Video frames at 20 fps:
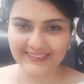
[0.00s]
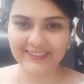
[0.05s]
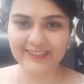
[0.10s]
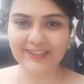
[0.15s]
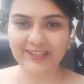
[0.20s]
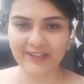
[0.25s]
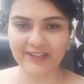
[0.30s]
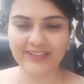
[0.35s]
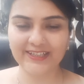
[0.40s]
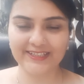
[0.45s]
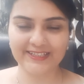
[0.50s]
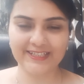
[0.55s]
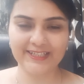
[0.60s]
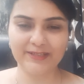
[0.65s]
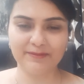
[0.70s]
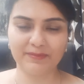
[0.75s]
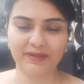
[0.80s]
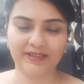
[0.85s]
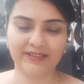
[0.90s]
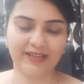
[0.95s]
cricket
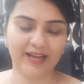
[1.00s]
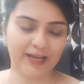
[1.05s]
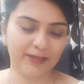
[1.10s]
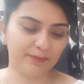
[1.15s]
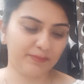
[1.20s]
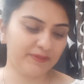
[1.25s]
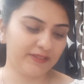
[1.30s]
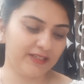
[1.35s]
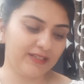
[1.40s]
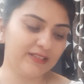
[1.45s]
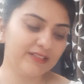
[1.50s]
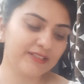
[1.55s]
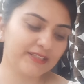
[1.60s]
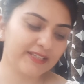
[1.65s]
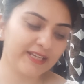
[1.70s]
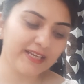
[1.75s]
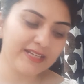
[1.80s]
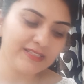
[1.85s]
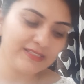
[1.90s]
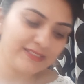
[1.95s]
team in IPL,
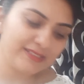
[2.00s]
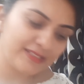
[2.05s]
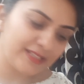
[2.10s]
Kings